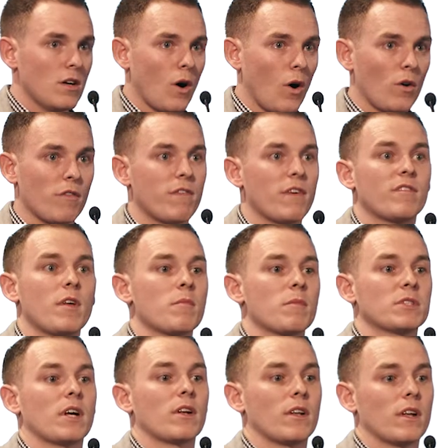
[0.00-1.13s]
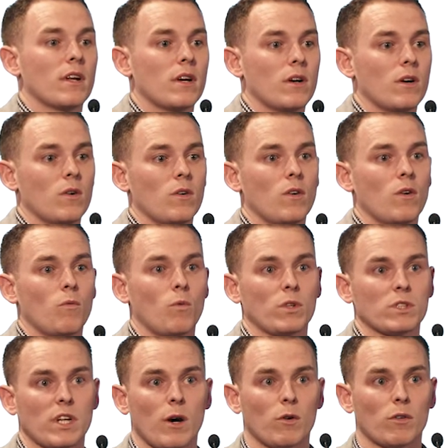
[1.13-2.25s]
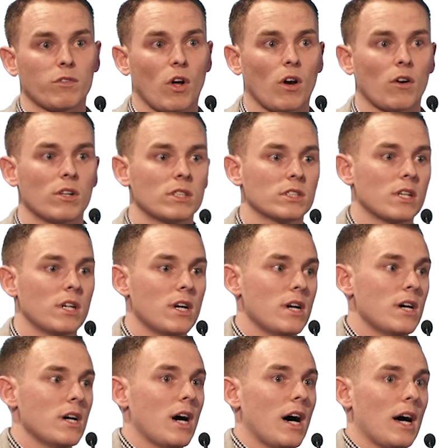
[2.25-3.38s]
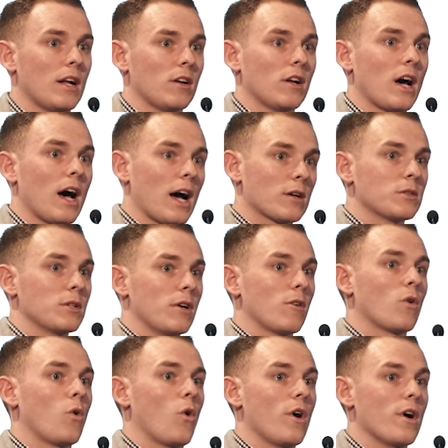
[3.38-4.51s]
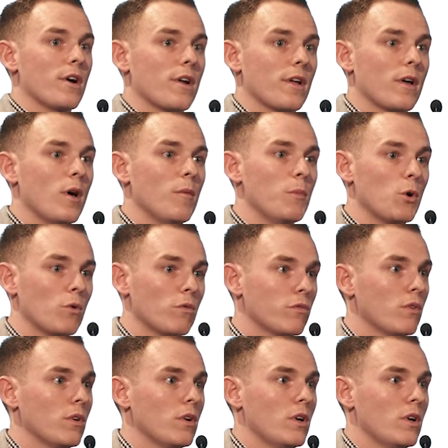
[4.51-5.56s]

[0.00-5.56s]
only 15% was out of tolerance and actually required a move,